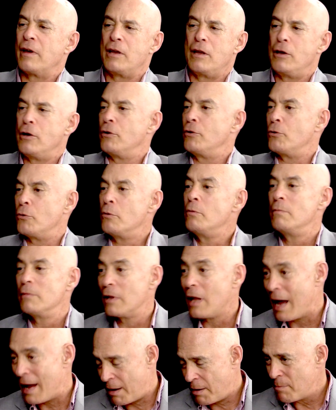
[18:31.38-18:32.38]
that you,
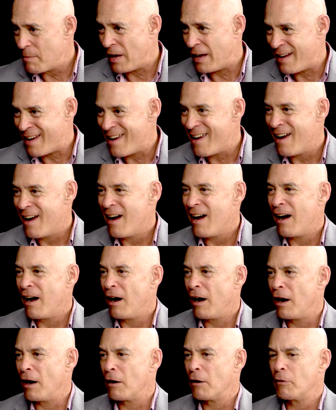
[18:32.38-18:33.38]
like me,
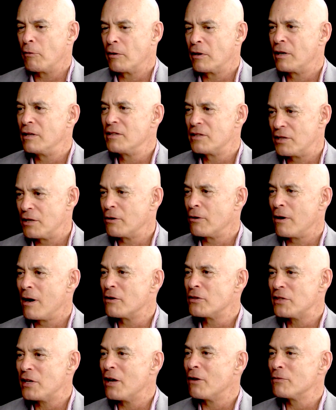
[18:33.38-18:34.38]
uh, consider
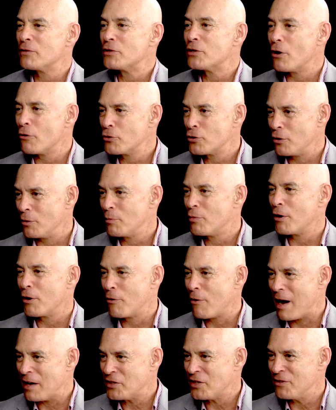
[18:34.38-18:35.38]
ourselves social
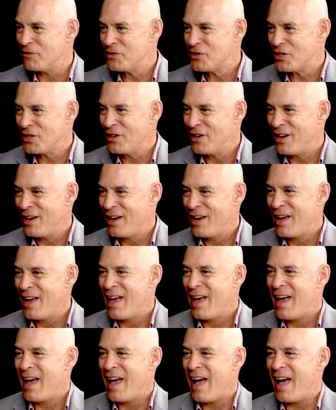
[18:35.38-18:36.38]
progressives.
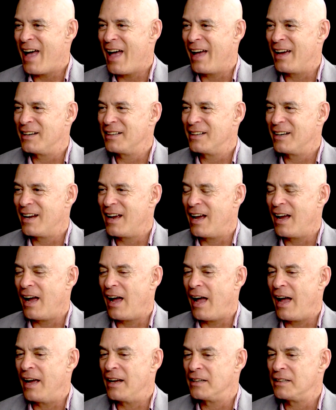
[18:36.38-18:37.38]
And,
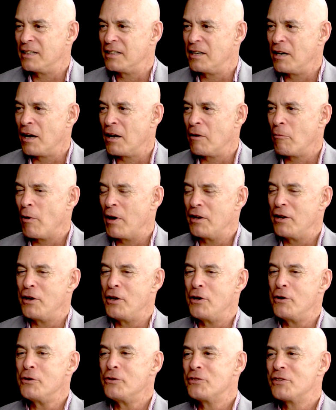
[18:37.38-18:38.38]
and uh, when you
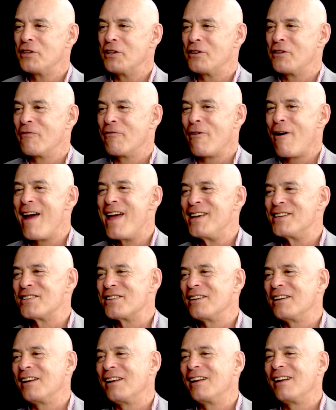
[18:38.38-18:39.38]
use the
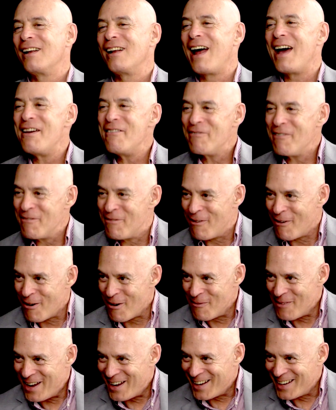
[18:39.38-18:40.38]
phrase life
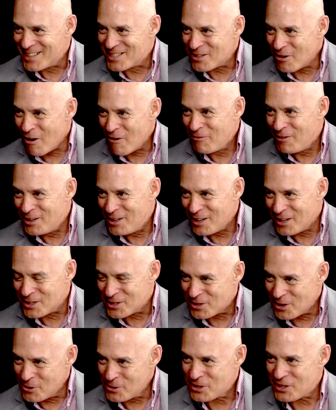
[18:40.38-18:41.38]
affirming, it's often
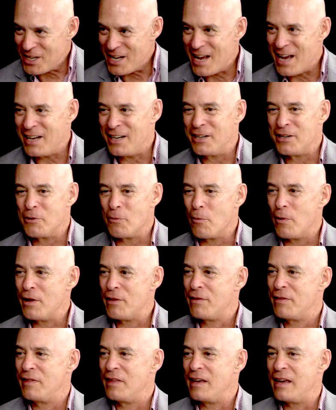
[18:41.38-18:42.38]
associated
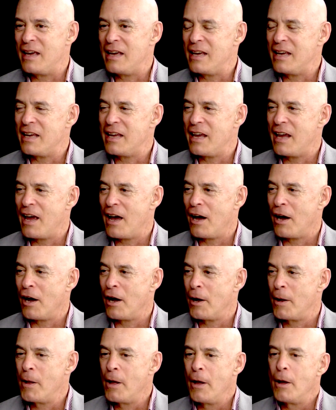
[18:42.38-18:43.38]
with the
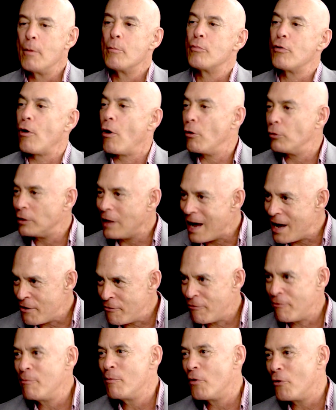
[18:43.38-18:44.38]
uh, pro
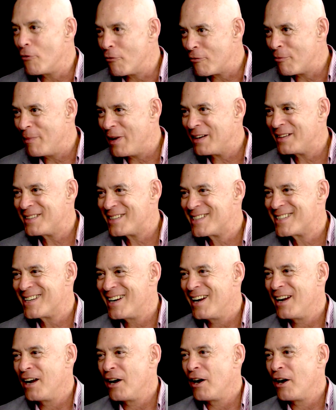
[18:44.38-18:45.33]
life movement,